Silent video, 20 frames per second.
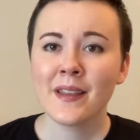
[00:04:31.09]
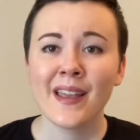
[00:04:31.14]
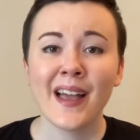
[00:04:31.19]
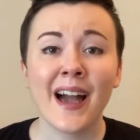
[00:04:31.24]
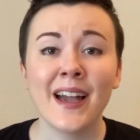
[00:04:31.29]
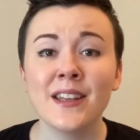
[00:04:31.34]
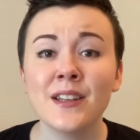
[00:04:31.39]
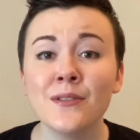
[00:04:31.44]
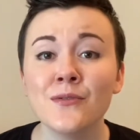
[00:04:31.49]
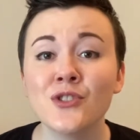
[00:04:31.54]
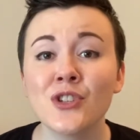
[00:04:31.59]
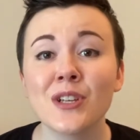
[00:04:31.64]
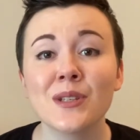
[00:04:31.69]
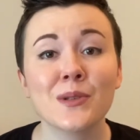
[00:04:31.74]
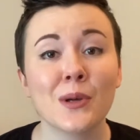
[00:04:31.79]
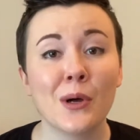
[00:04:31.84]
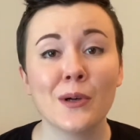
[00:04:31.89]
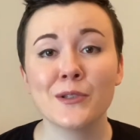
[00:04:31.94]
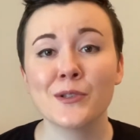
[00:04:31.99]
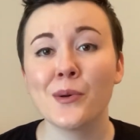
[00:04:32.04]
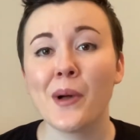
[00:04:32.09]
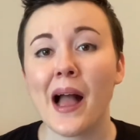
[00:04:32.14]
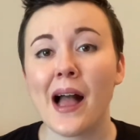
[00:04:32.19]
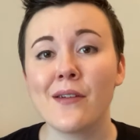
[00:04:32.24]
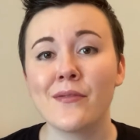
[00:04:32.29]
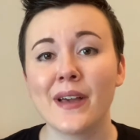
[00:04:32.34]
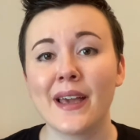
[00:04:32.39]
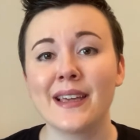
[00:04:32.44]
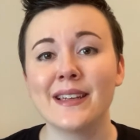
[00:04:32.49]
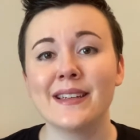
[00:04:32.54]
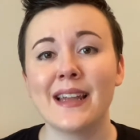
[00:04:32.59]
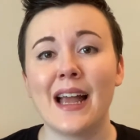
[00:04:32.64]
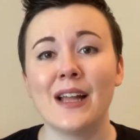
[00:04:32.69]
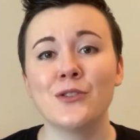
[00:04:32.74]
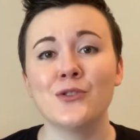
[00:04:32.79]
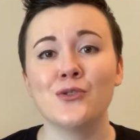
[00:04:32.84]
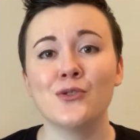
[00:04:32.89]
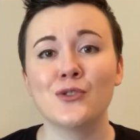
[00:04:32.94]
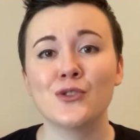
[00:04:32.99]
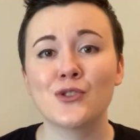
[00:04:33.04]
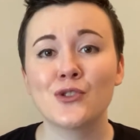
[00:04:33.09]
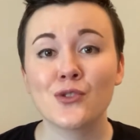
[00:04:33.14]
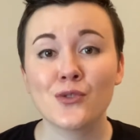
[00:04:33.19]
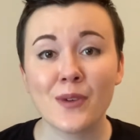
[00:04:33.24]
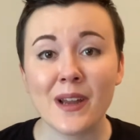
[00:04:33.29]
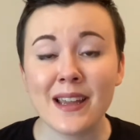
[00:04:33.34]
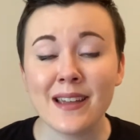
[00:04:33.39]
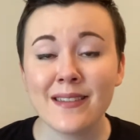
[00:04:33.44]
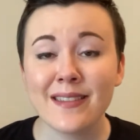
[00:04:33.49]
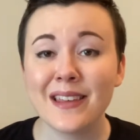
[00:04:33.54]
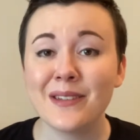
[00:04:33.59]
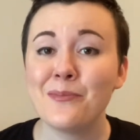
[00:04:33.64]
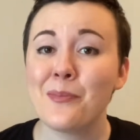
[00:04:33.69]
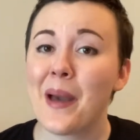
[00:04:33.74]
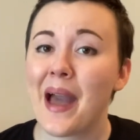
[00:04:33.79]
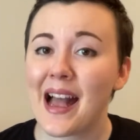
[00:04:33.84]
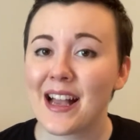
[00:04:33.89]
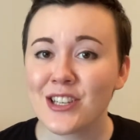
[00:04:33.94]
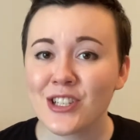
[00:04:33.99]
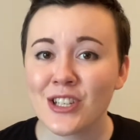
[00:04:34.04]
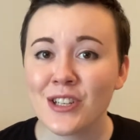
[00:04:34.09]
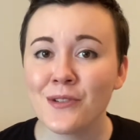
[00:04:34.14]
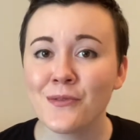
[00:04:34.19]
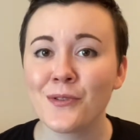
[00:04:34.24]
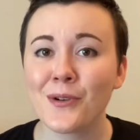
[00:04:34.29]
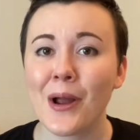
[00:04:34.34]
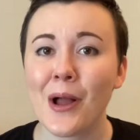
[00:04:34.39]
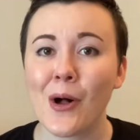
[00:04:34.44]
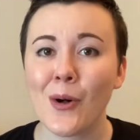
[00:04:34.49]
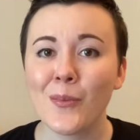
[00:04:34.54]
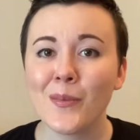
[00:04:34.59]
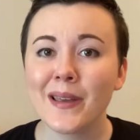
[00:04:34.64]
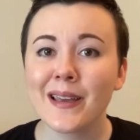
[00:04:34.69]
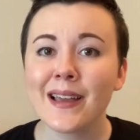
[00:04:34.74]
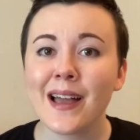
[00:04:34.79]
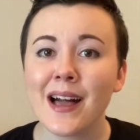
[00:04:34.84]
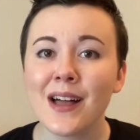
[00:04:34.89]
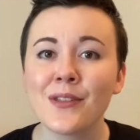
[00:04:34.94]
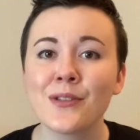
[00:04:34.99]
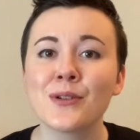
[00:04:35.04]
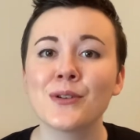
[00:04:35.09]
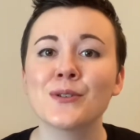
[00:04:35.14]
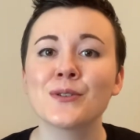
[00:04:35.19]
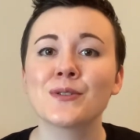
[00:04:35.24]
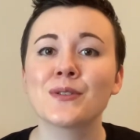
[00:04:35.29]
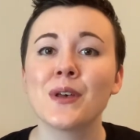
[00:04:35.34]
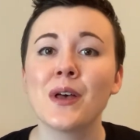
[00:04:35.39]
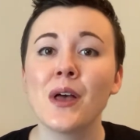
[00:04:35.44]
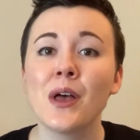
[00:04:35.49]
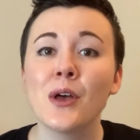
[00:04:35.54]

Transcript: INFJs also have a natural strength and passion for helping others